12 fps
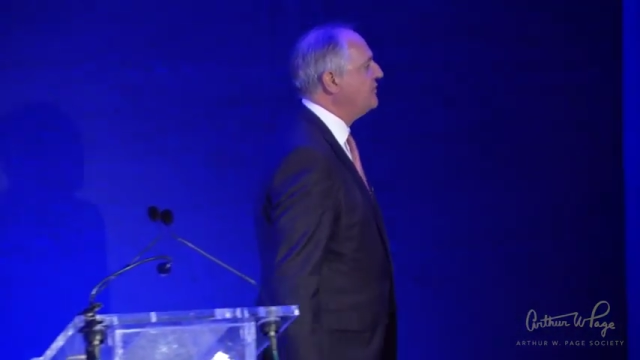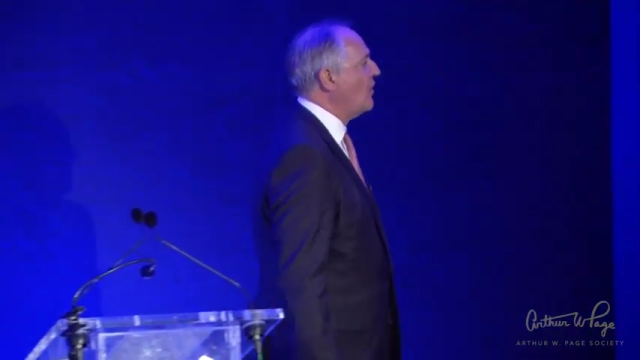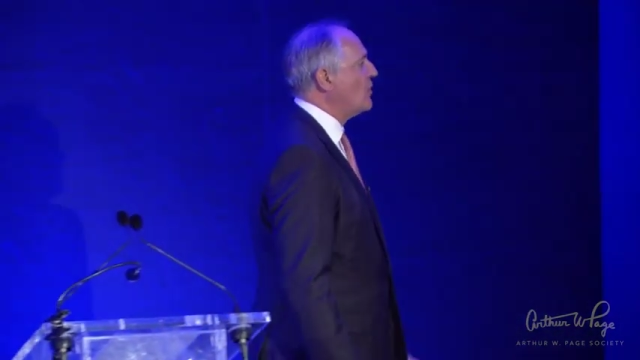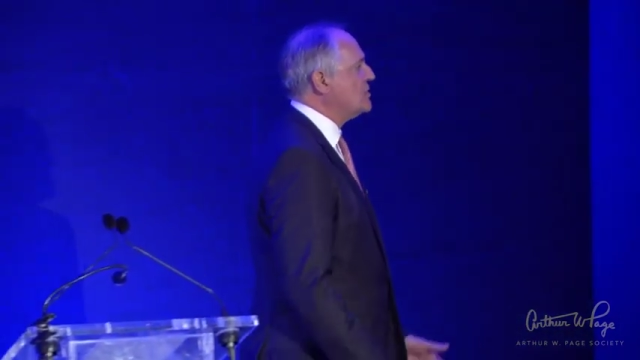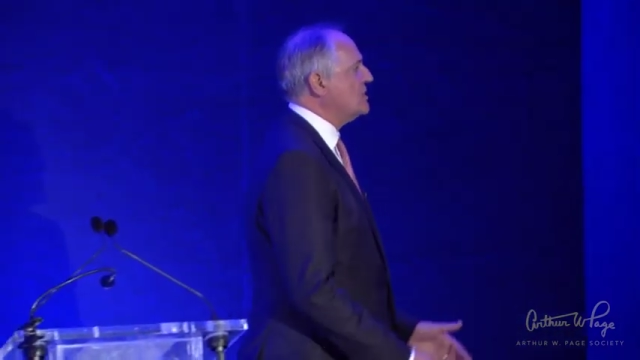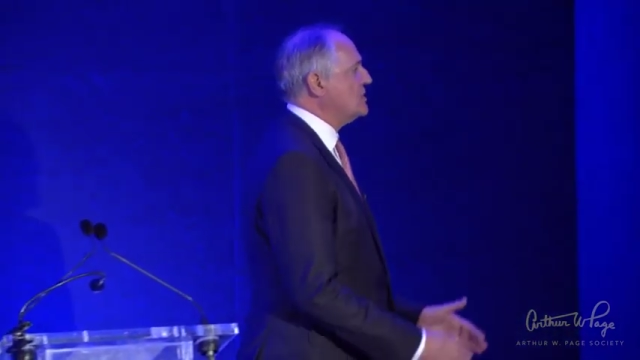
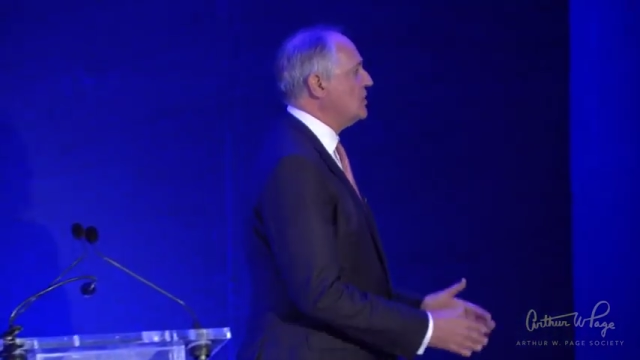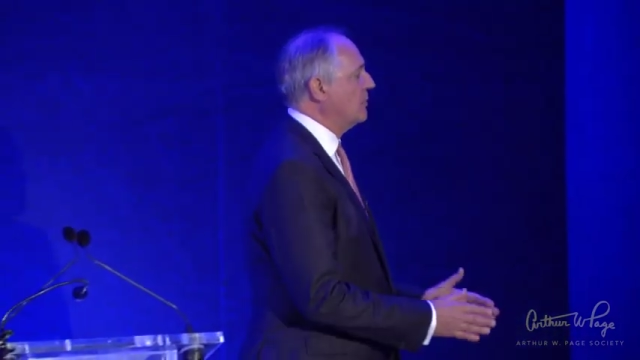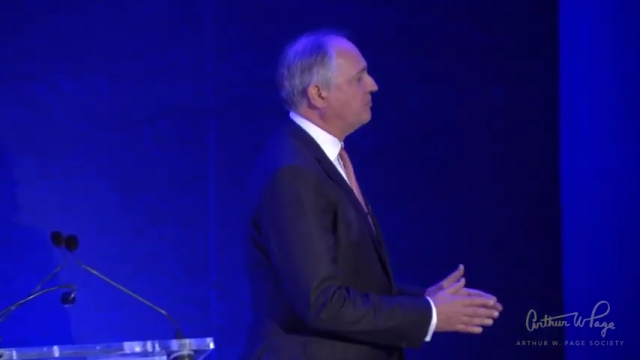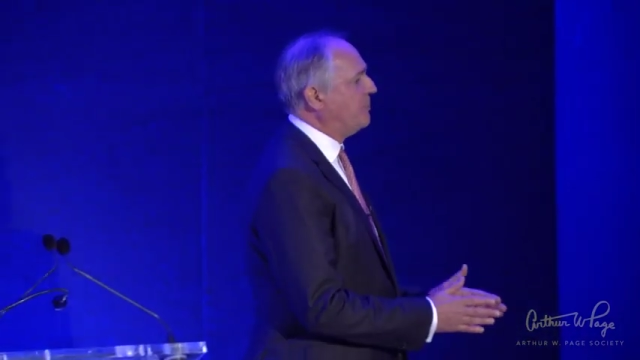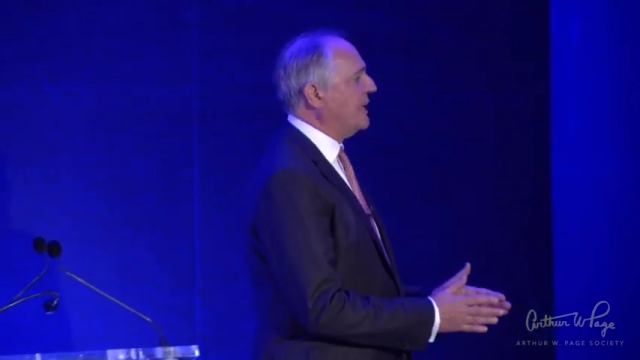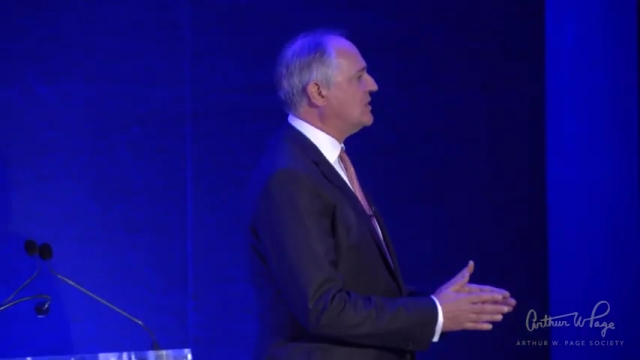focuses
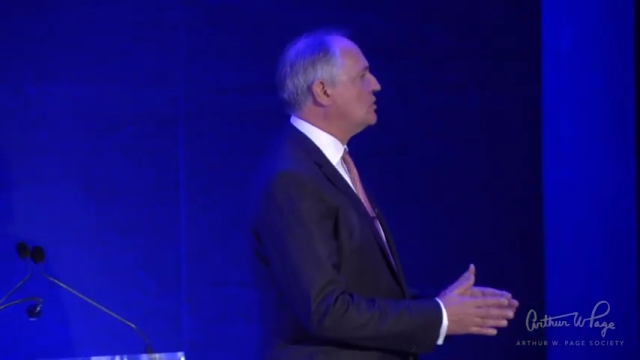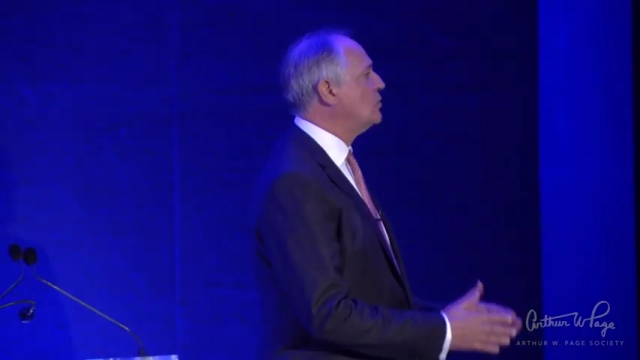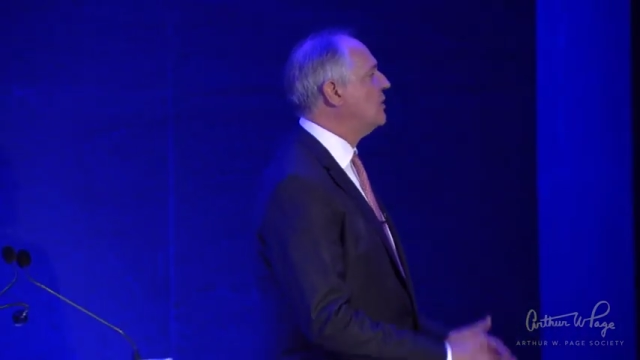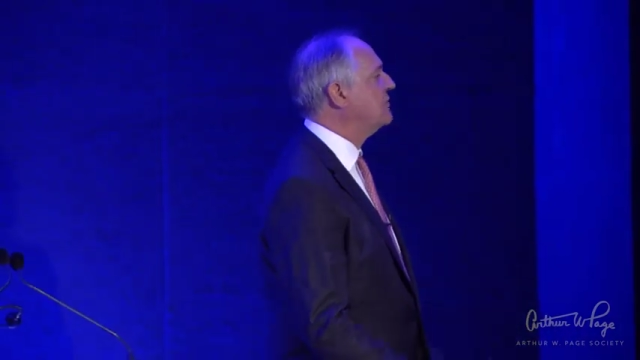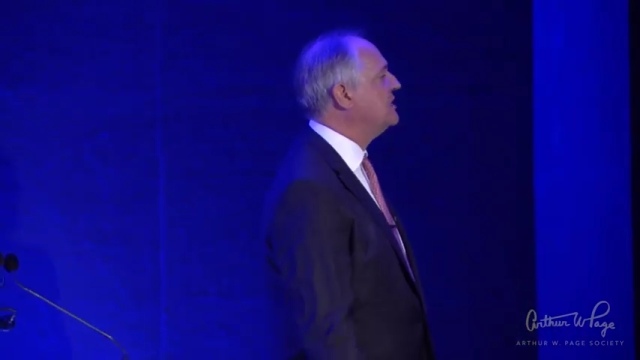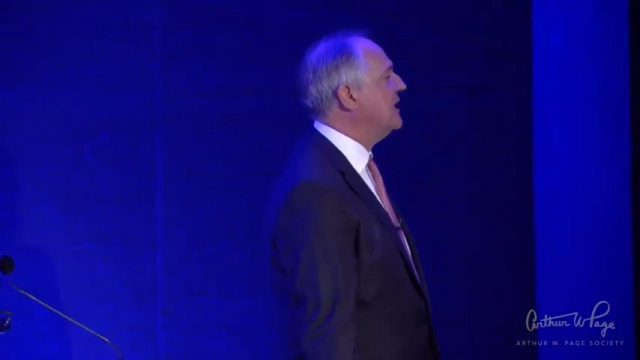on page
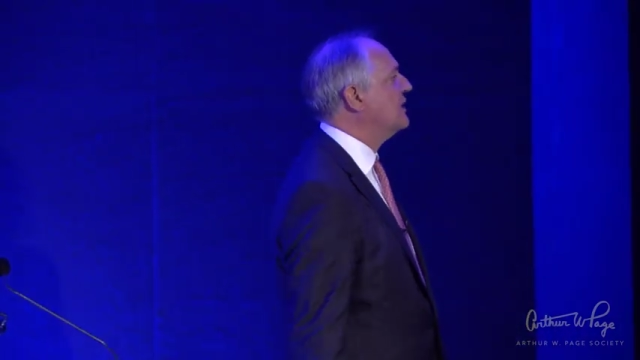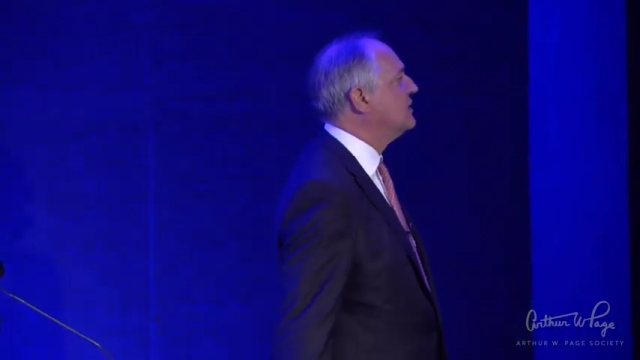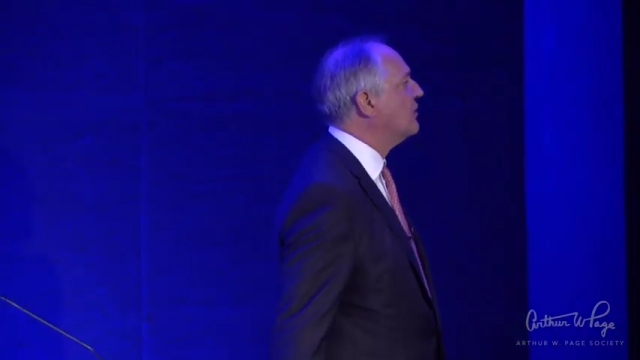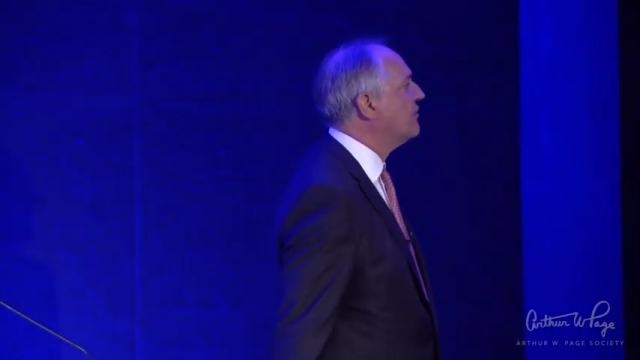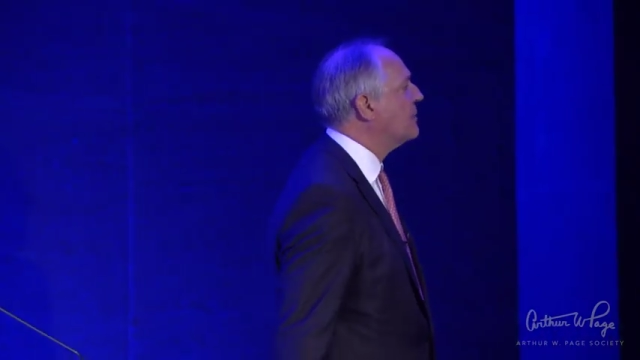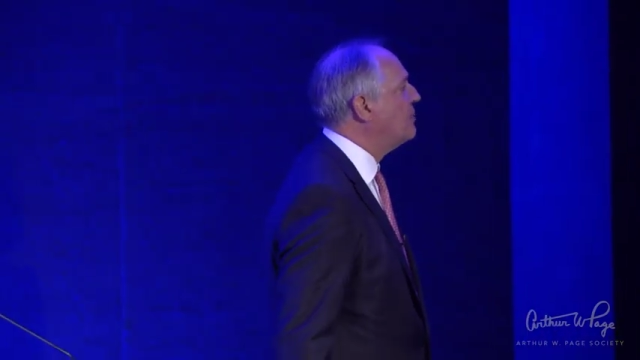2 of the
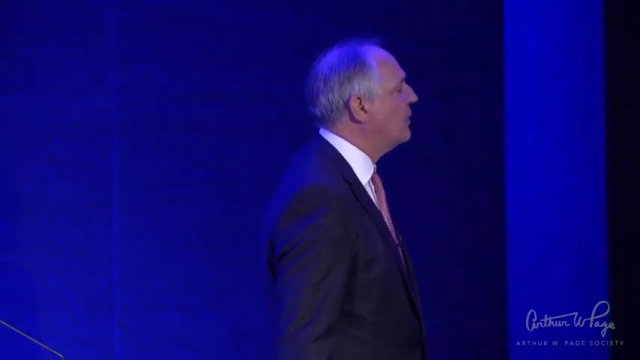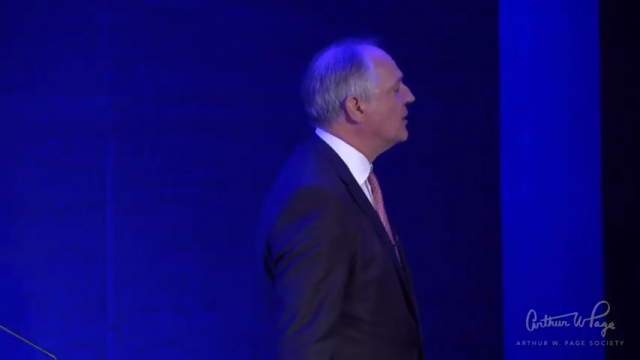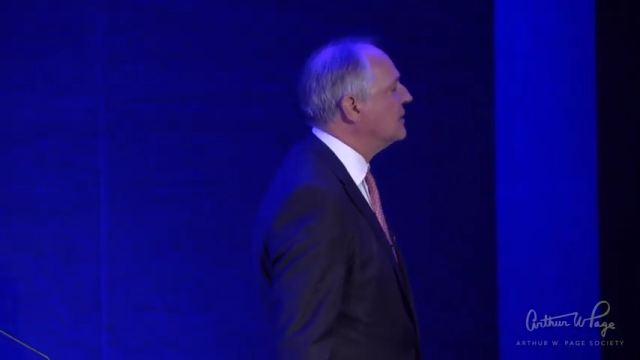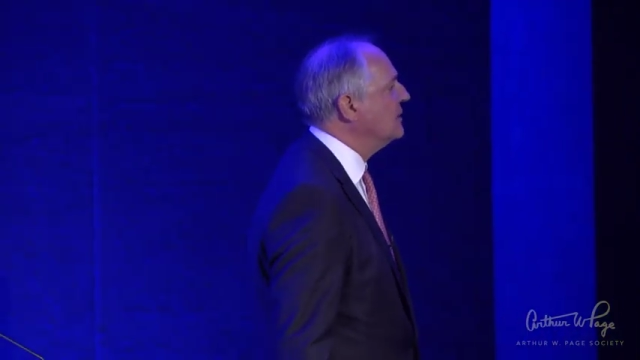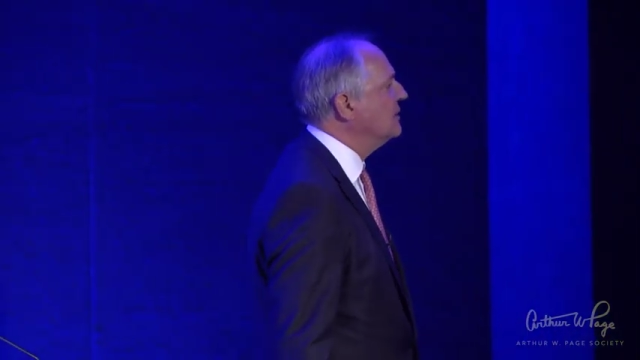annual report,